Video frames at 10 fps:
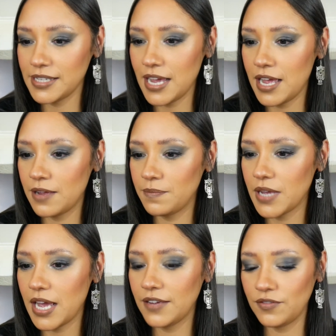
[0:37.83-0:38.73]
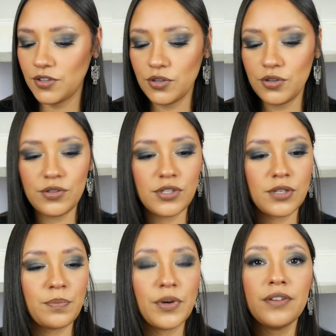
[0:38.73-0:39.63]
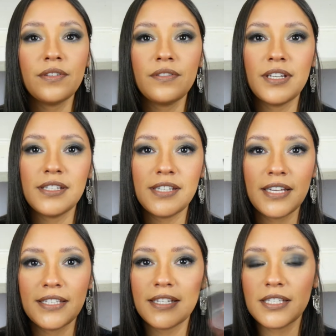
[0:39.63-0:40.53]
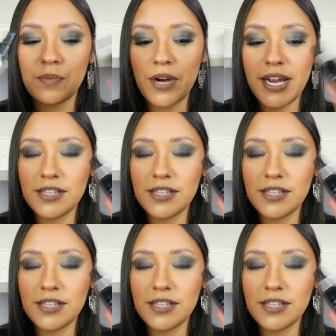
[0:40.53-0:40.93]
I've used both of these setting sprays,